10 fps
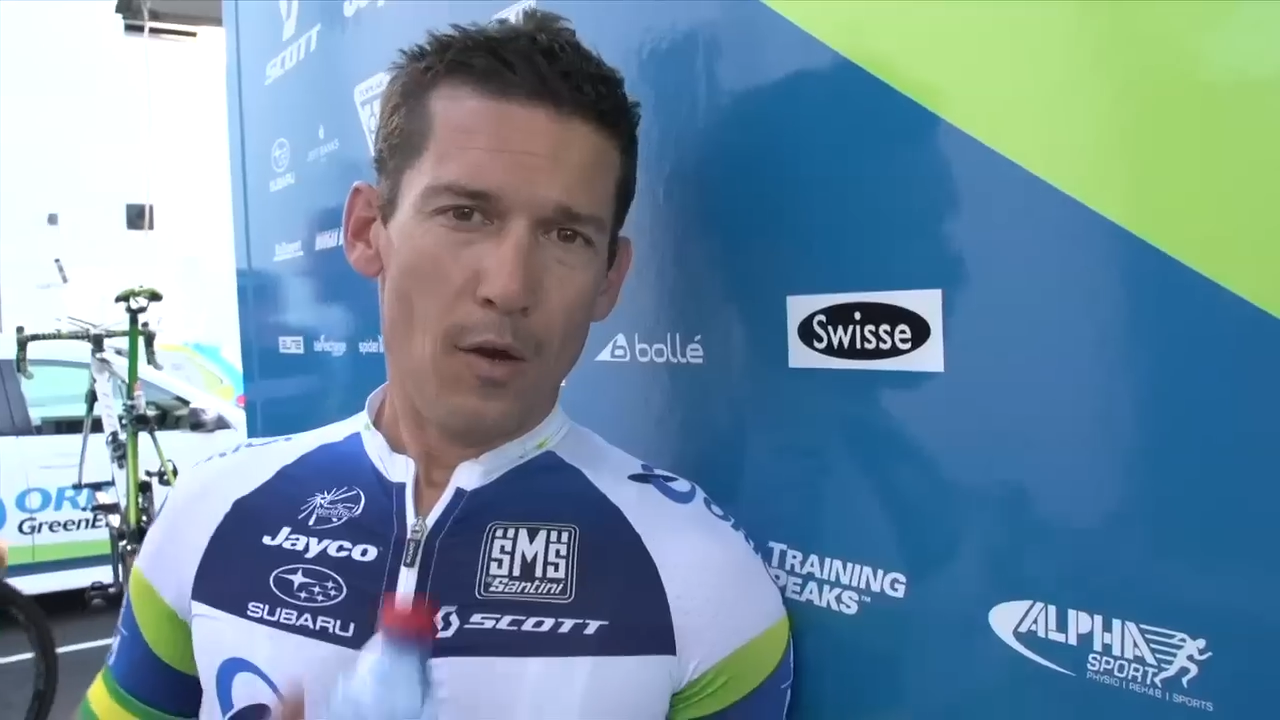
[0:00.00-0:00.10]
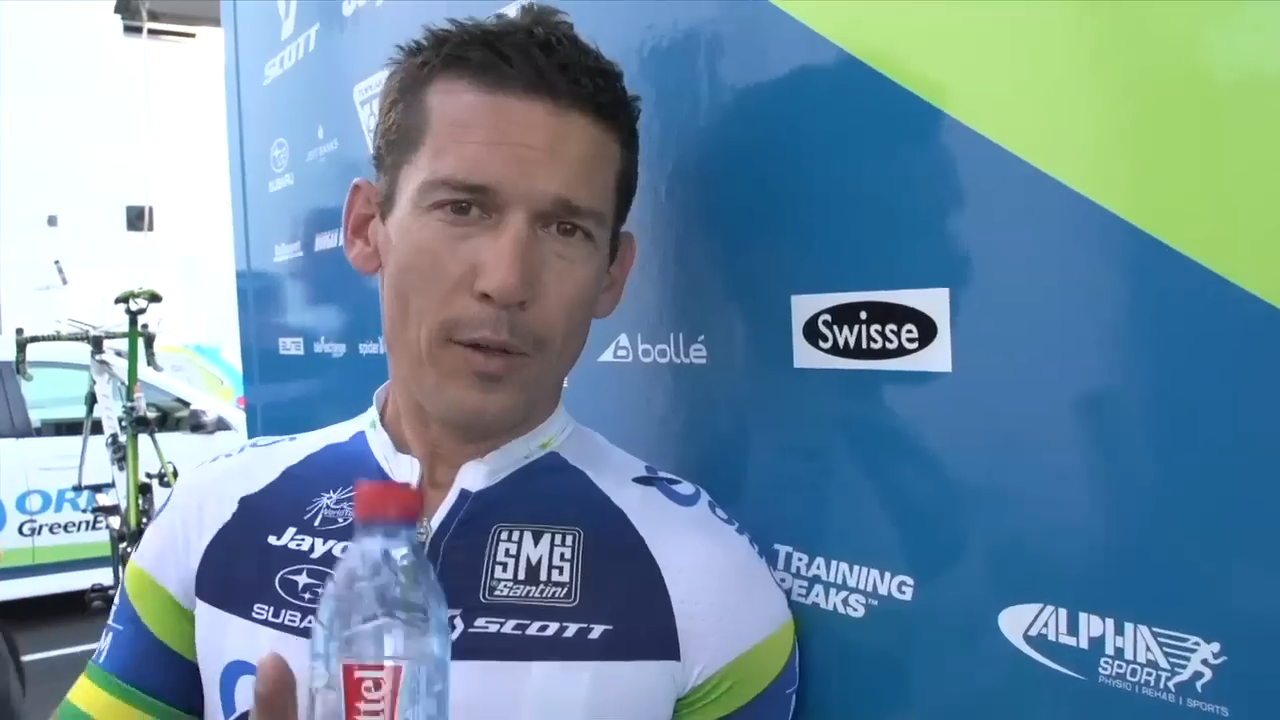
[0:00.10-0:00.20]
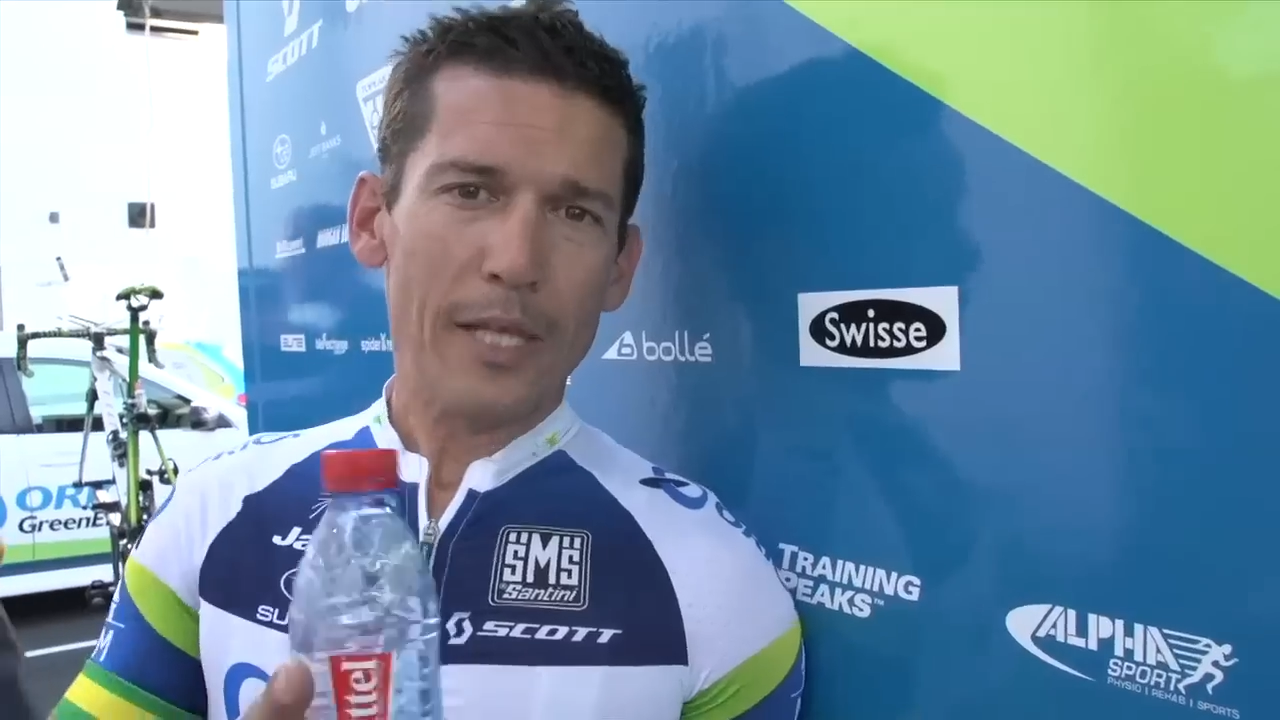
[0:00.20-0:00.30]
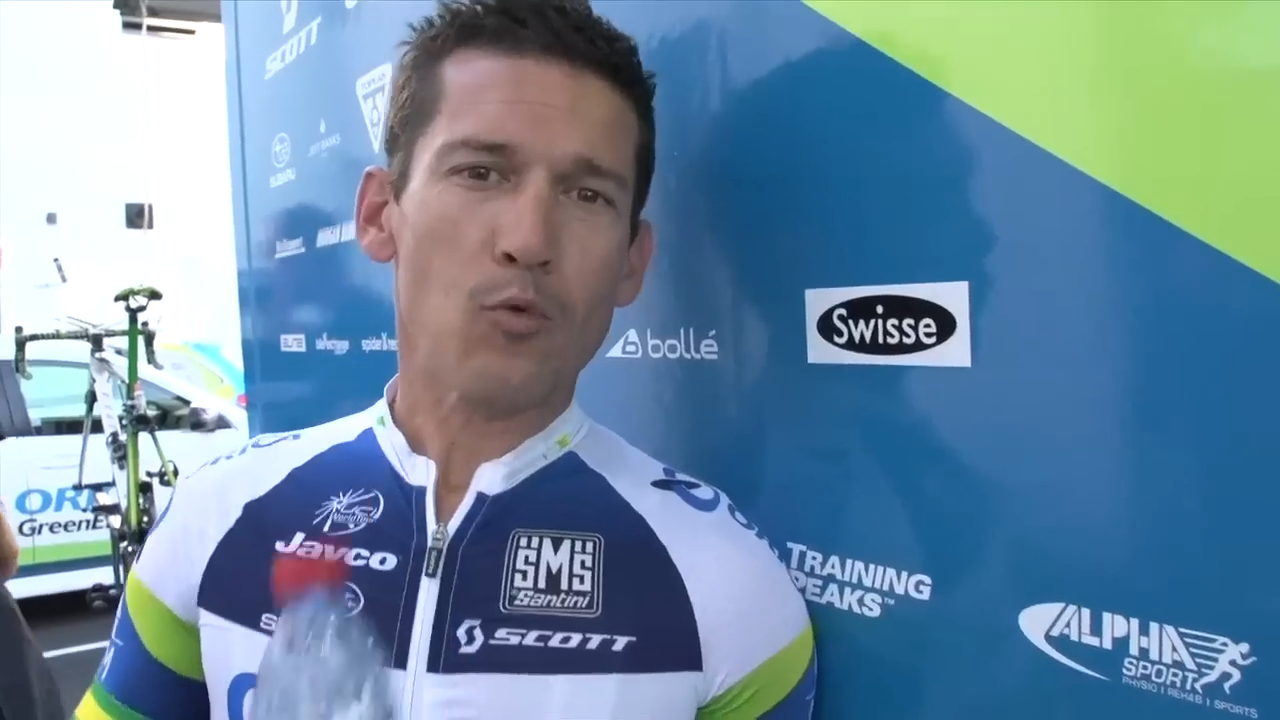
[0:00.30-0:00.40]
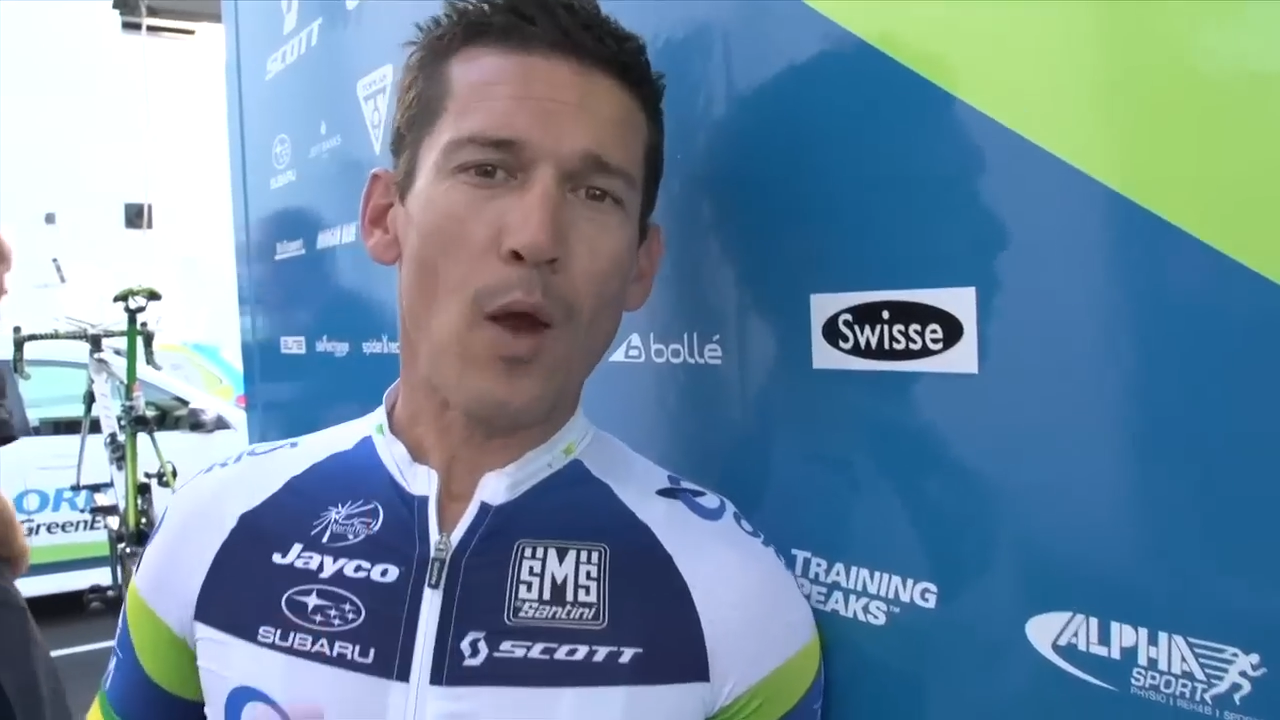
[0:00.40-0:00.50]

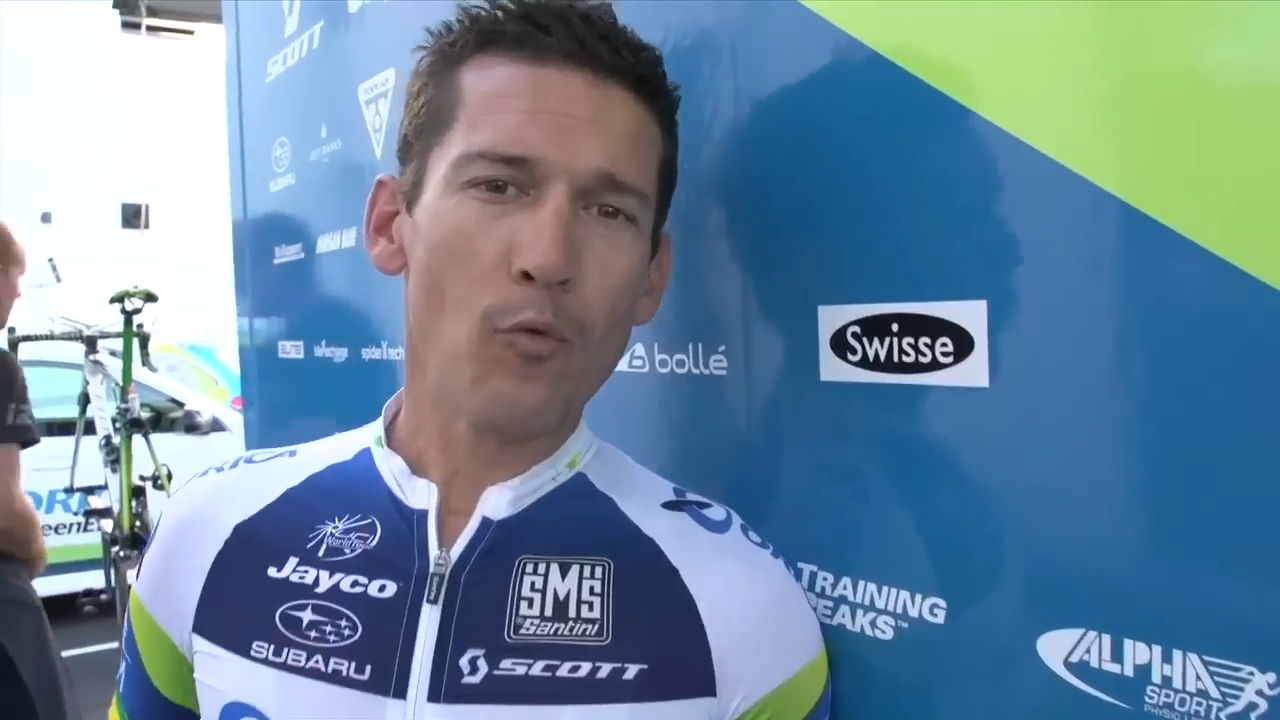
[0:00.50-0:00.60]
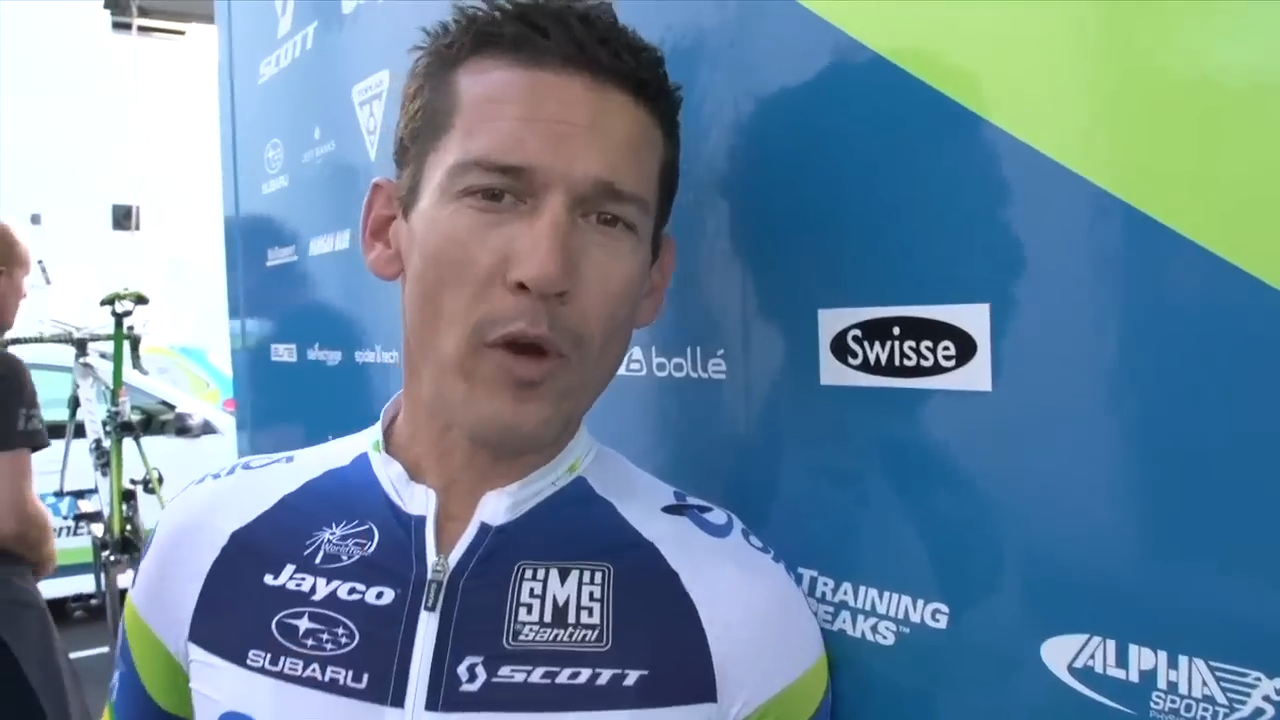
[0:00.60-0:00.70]
Well, that's one